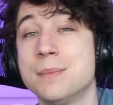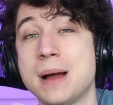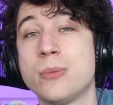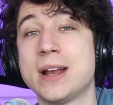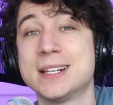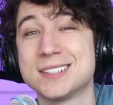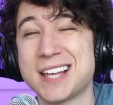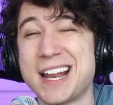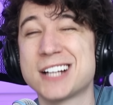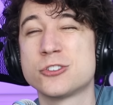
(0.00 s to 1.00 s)
my brain gets
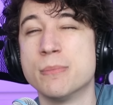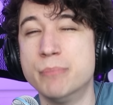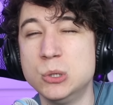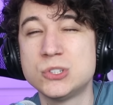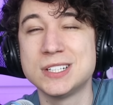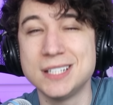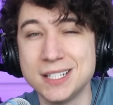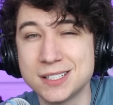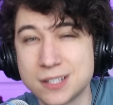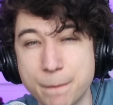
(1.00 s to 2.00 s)
that extra boost it
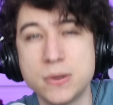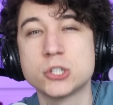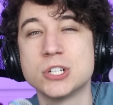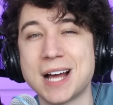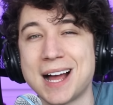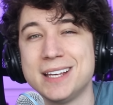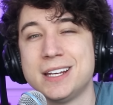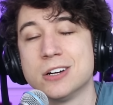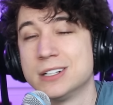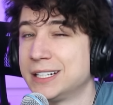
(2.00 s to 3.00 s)
needs to push into high
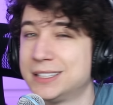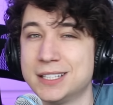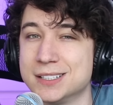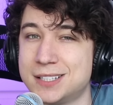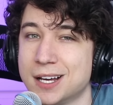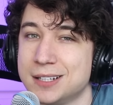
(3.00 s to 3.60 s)
gear and get things done.